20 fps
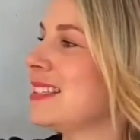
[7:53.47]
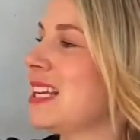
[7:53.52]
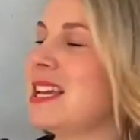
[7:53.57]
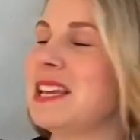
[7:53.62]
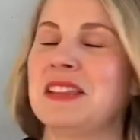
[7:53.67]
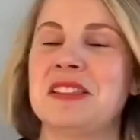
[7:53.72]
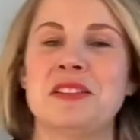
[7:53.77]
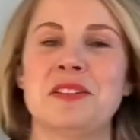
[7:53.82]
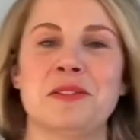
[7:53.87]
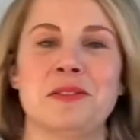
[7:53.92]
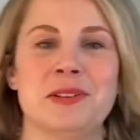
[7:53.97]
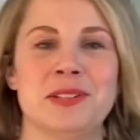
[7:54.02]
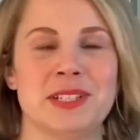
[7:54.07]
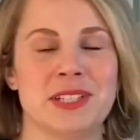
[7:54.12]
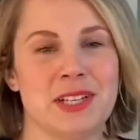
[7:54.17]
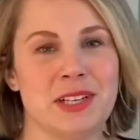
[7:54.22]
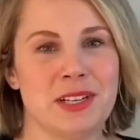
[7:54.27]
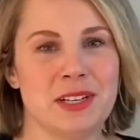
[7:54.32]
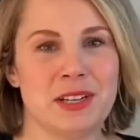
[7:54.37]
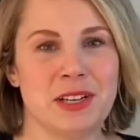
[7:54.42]
There was
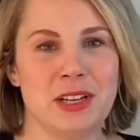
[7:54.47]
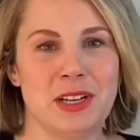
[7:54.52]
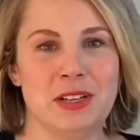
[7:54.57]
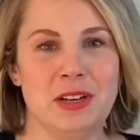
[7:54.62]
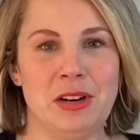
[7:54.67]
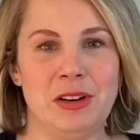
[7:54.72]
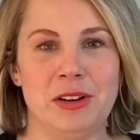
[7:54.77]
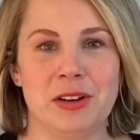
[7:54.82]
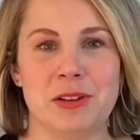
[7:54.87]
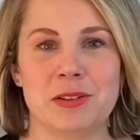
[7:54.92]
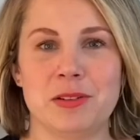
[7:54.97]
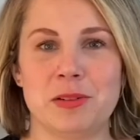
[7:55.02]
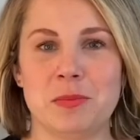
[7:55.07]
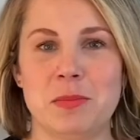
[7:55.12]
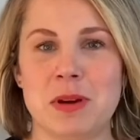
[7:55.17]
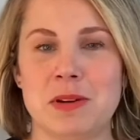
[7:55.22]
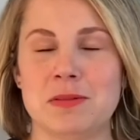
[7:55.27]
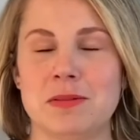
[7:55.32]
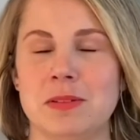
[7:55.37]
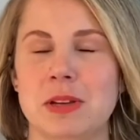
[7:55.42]
an article
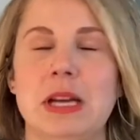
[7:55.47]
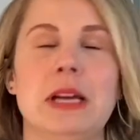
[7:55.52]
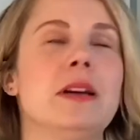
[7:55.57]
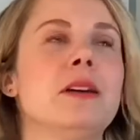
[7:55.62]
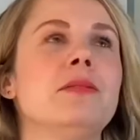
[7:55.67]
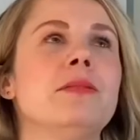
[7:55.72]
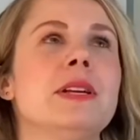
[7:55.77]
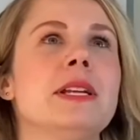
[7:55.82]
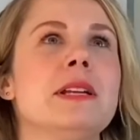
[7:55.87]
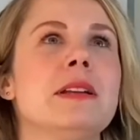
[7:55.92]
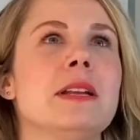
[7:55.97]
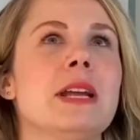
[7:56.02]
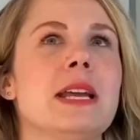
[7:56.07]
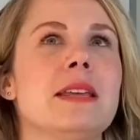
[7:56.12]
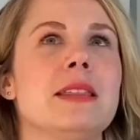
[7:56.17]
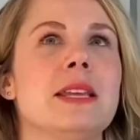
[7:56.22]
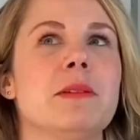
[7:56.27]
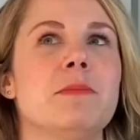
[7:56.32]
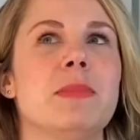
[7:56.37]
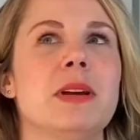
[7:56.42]
written, I think,
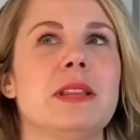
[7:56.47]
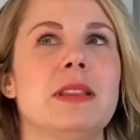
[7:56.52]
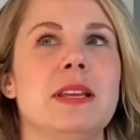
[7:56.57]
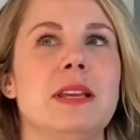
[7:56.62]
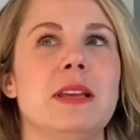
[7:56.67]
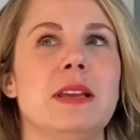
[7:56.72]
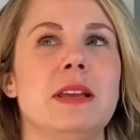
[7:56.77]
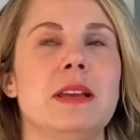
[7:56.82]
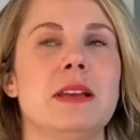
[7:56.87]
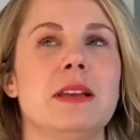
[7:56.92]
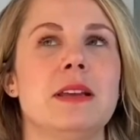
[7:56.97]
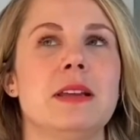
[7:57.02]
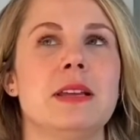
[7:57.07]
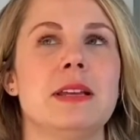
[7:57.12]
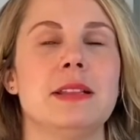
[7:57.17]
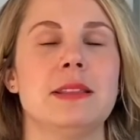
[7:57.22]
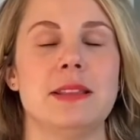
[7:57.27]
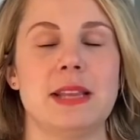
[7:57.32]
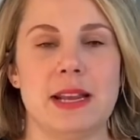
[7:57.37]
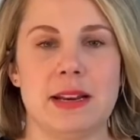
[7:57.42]
by the
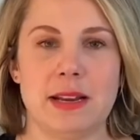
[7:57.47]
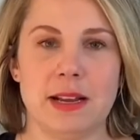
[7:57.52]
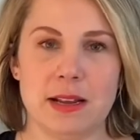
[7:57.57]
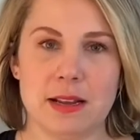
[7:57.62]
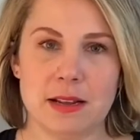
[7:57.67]
Atlantic